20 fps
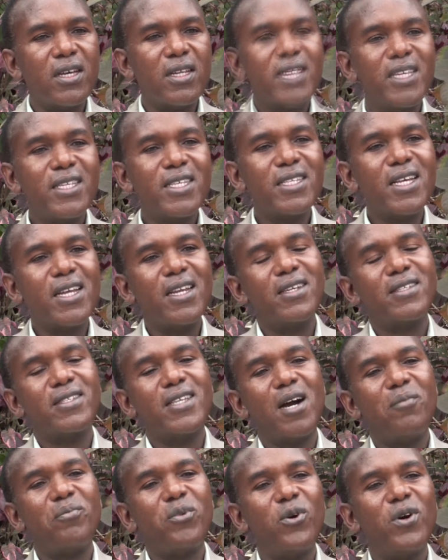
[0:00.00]
This is an
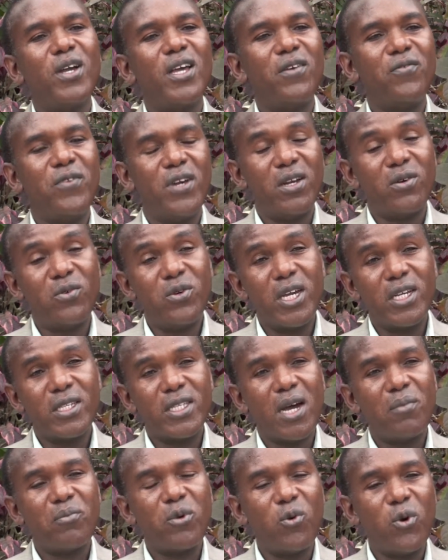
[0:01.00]
example, a very good
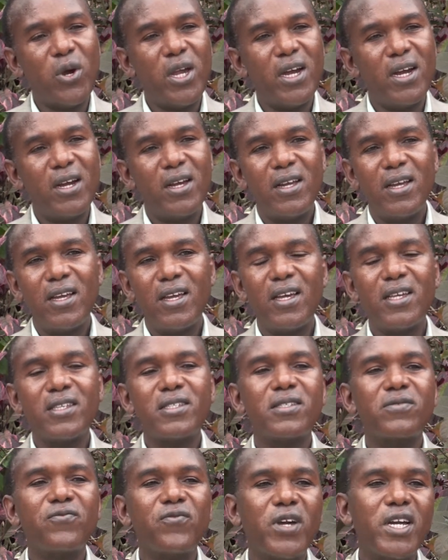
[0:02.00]
example where a
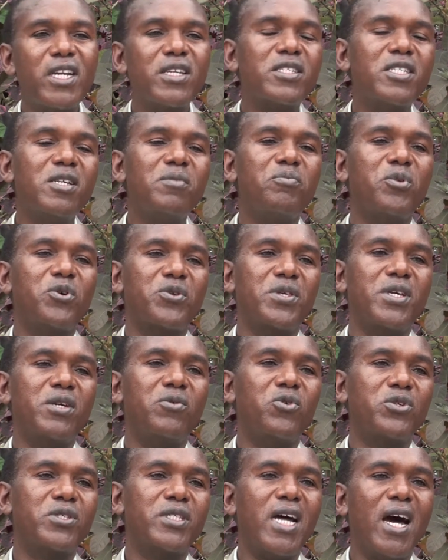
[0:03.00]
very simple
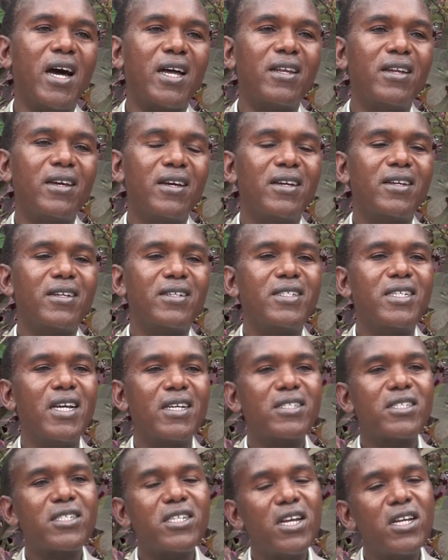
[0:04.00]
thing was done.
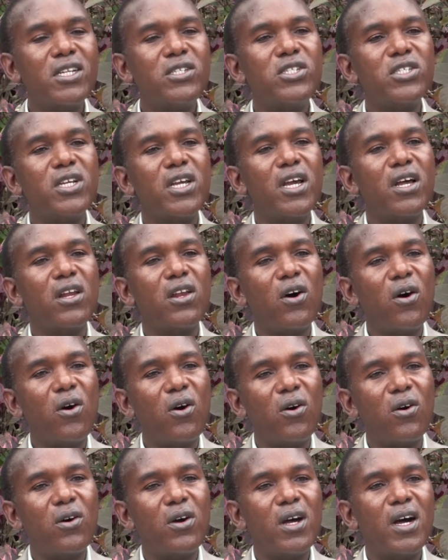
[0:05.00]
Just change a
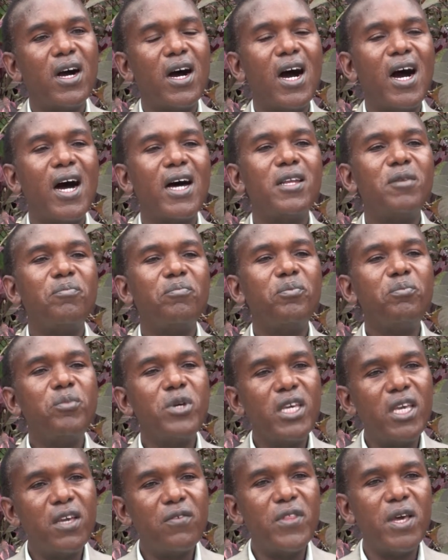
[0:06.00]
law and
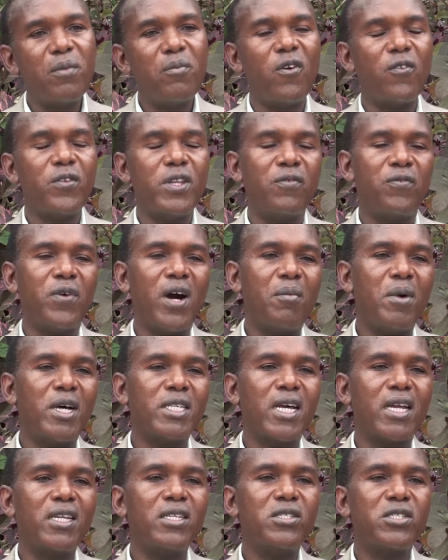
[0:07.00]
give them, the
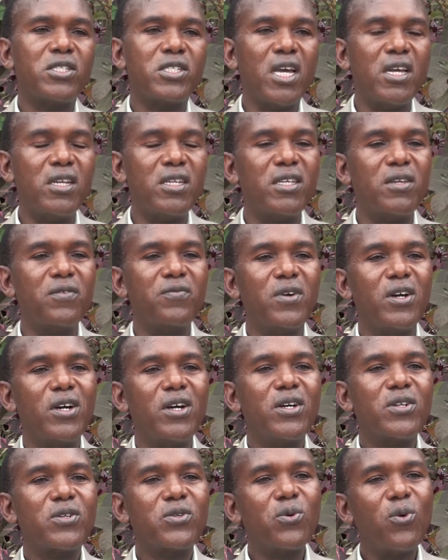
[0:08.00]
farmers an incentive
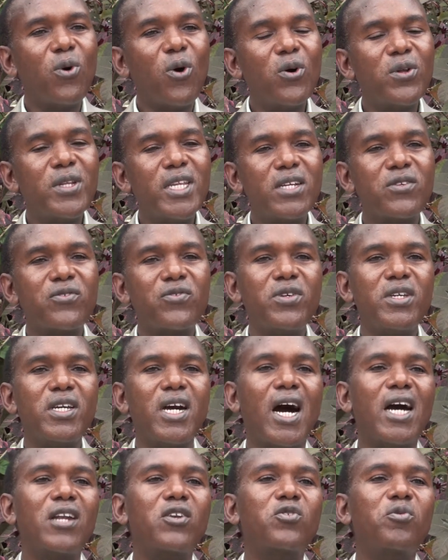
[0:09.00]
to own the tree
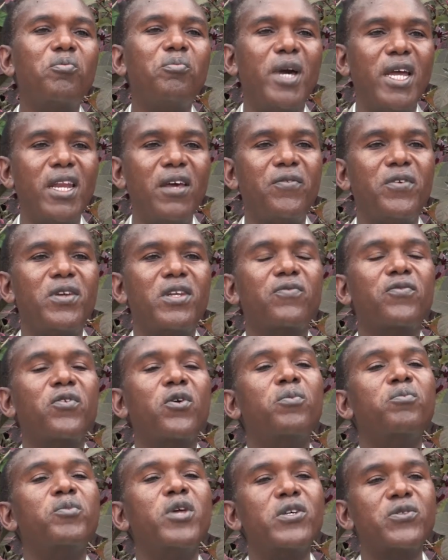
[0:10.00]
and to benefit
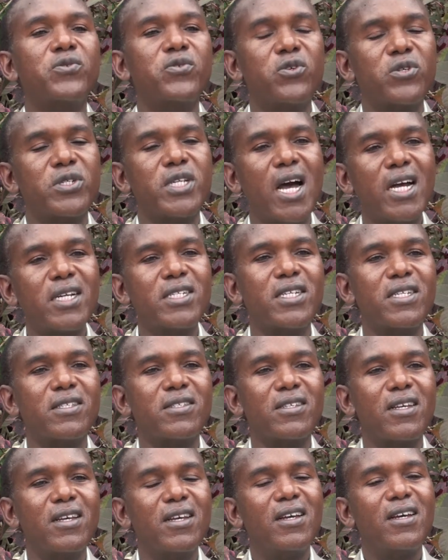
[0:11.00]
from those, those
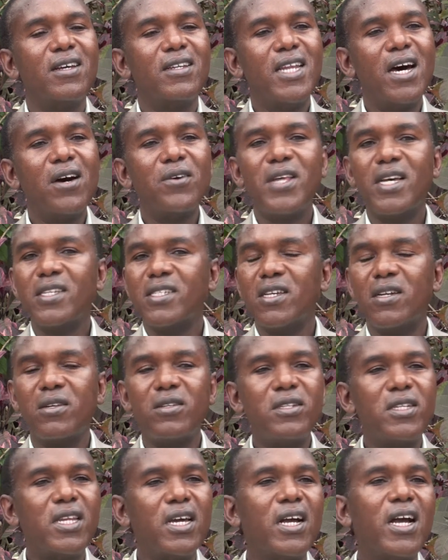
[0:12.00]
actions. Now, that's a,
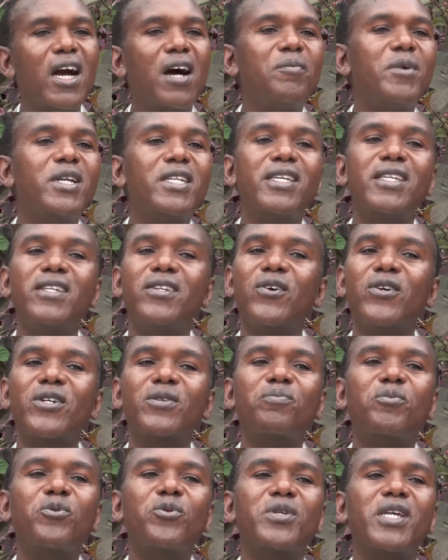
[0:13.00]
the government did not
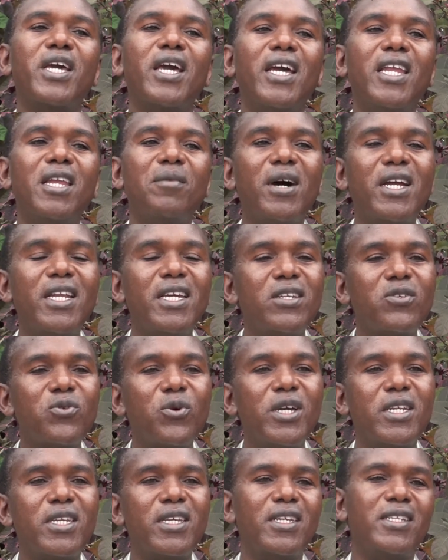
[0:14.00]
put any money
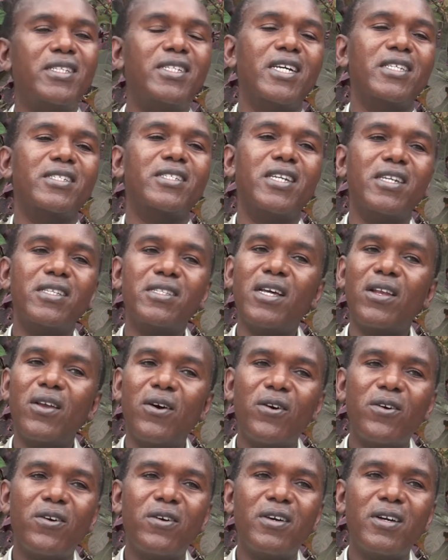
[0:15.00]
into it. It just changed the
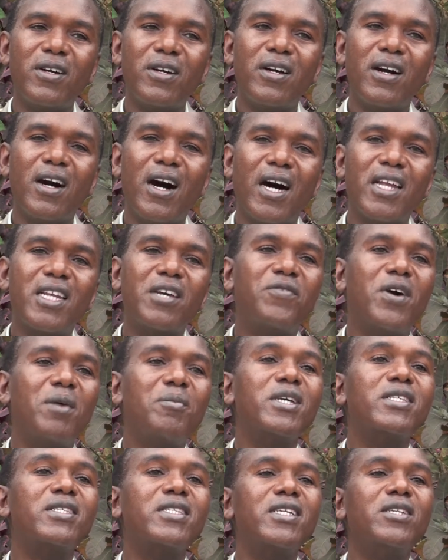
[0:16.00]
law, and the
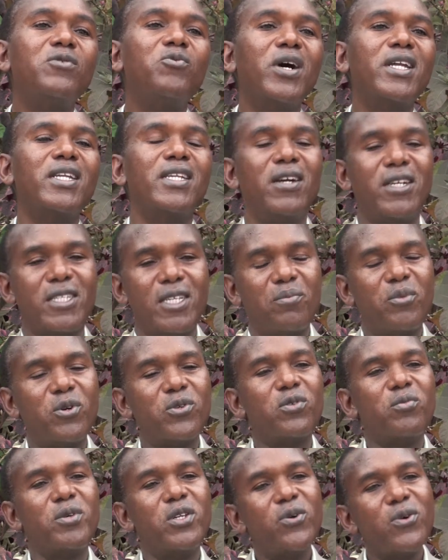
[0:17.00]
farmers did what they are
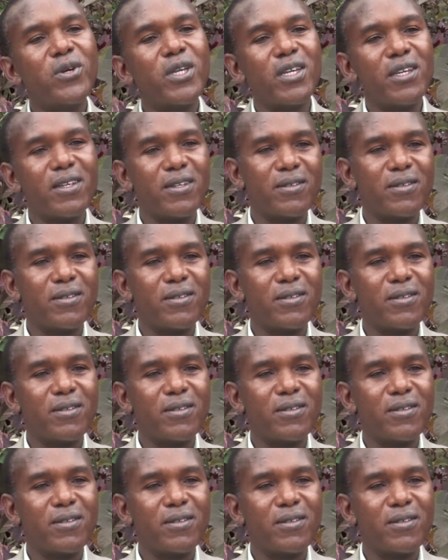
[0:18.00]
supposed to be doing.